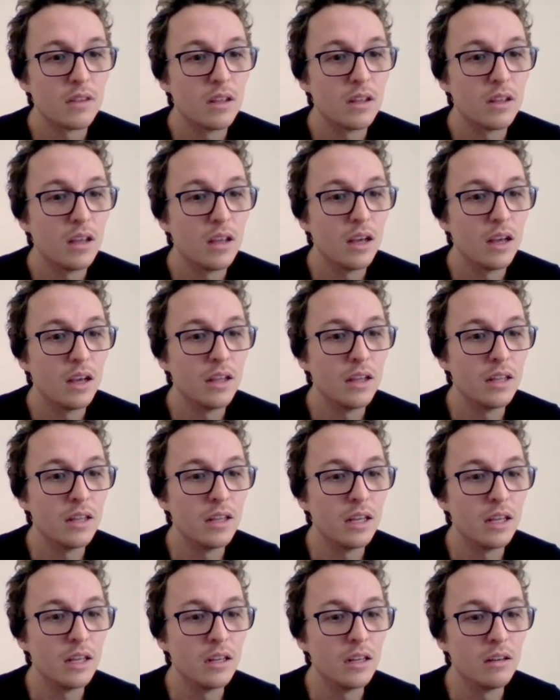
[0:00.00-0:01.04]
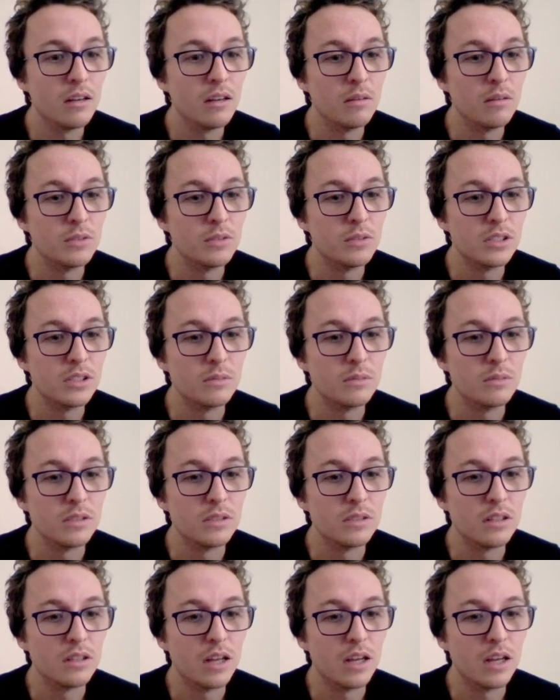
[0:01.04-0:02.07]
and then just some
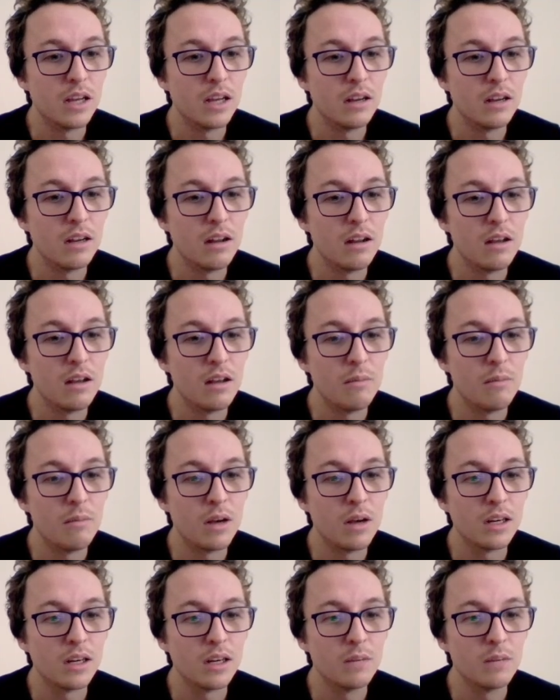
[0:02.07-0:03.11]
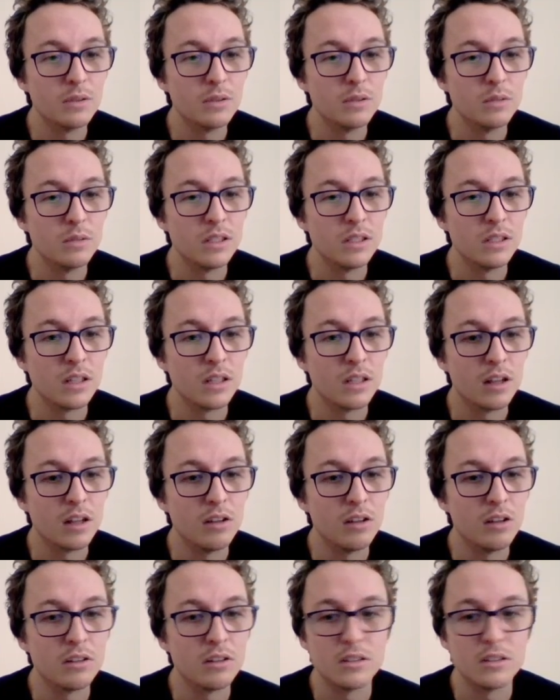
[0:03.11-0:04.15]
slight muck-ups with the
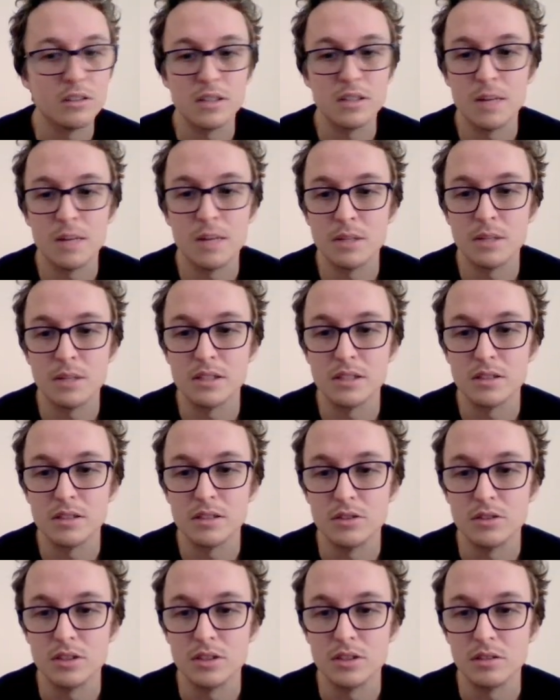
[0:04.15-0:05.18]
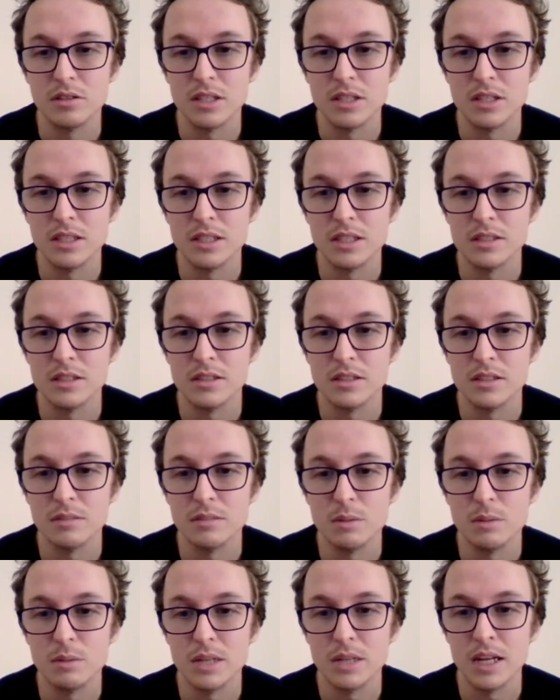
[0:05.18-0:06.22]
cloth dynamics, so just looking into
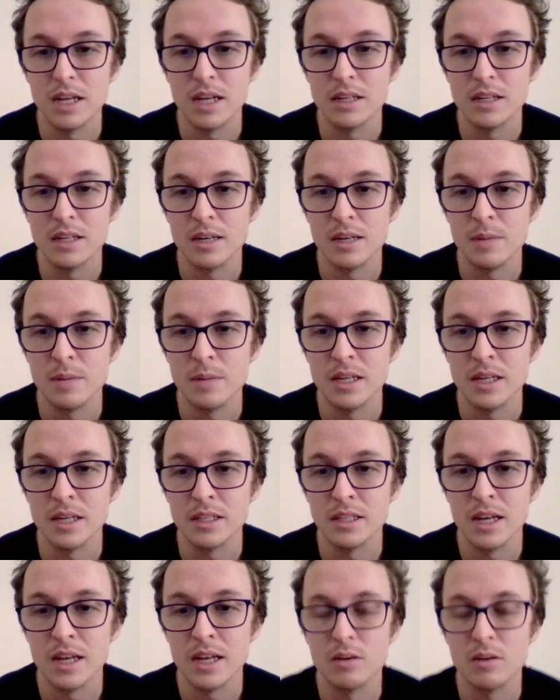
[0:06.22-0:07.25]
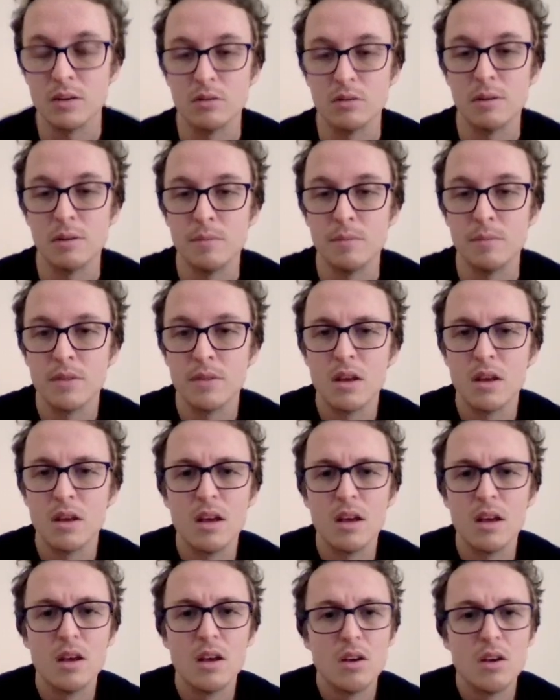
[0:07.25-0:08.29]
maybe hand animating that or
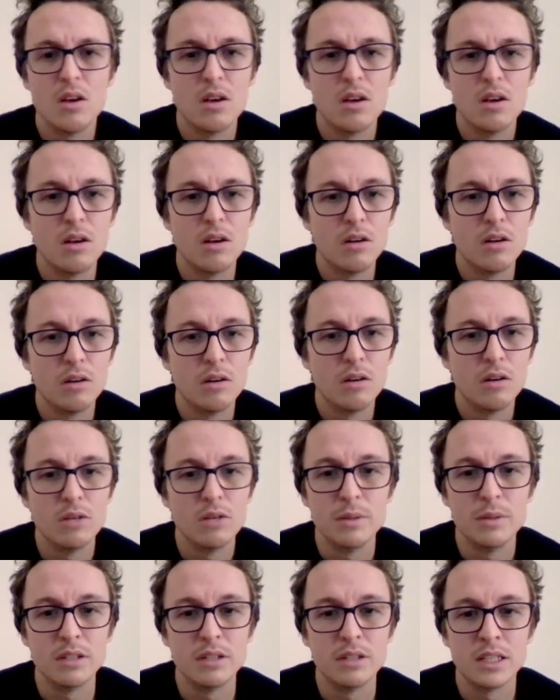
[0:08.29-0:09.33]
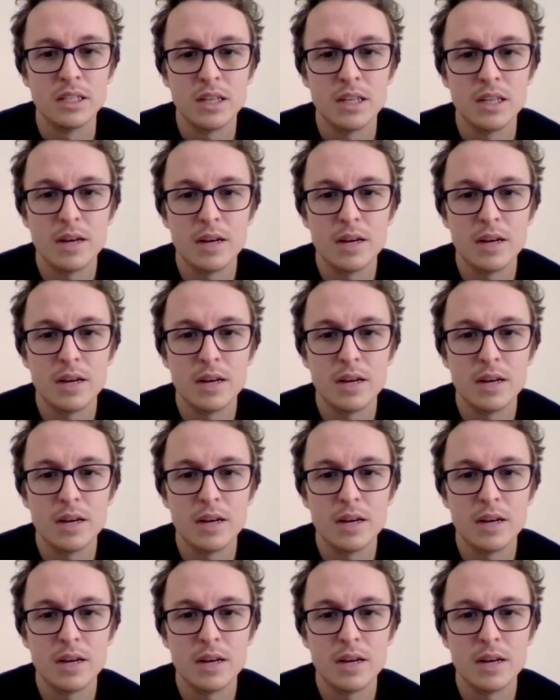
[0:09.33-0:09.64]
rebuilding that.